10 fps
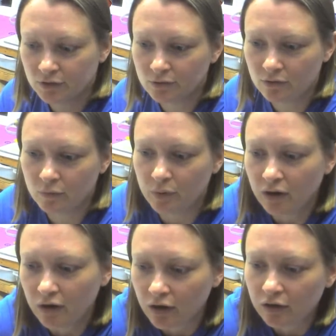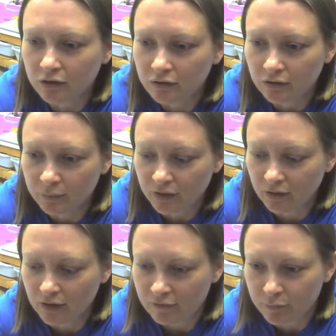to go to the bar, or I'm going
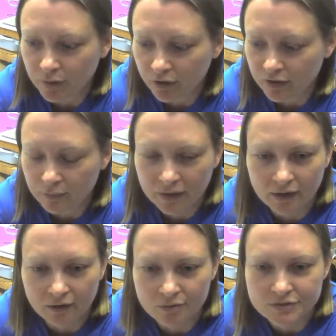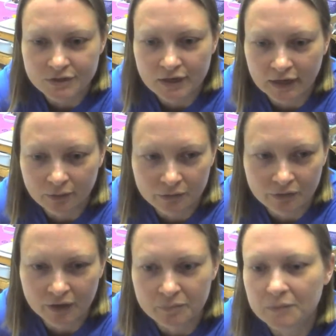to have a party at my house and hang out with a
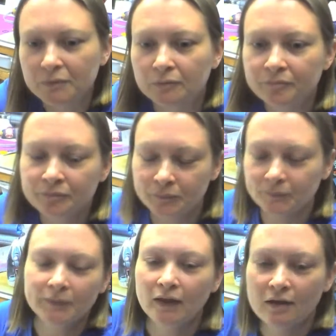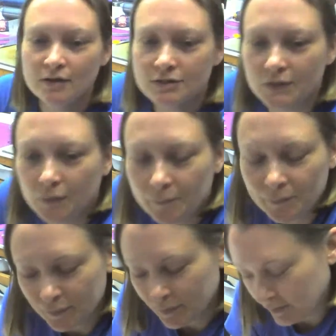lot of people. So,
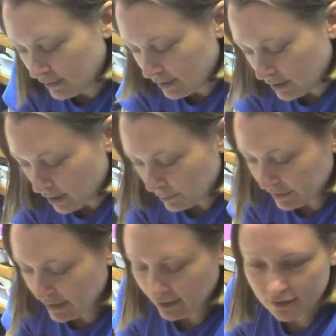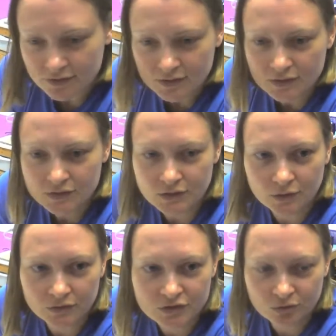but yeah, so
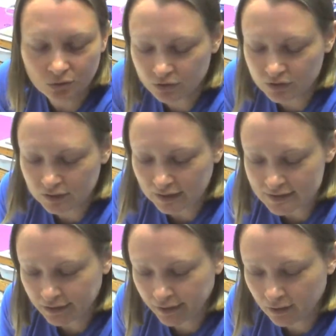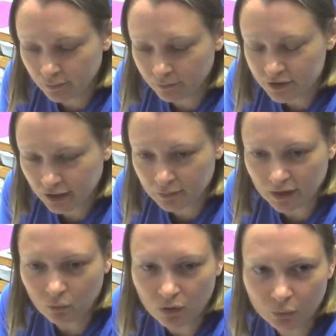the school got delayed
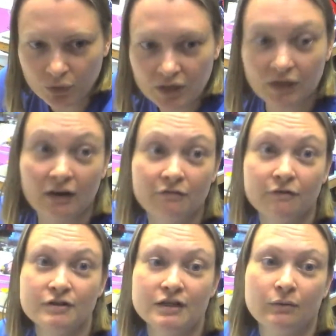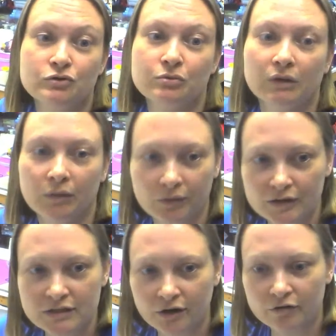by 1 week, and at first I was really, really
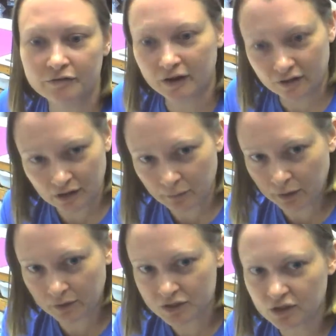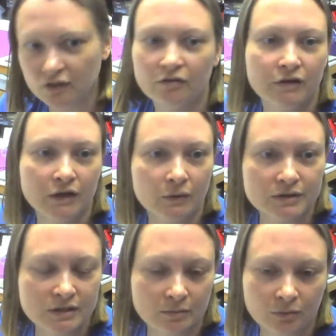terrified. I think I might have mentioned it in a video at
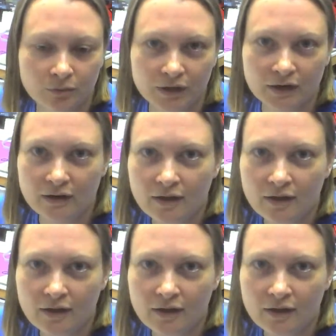some point.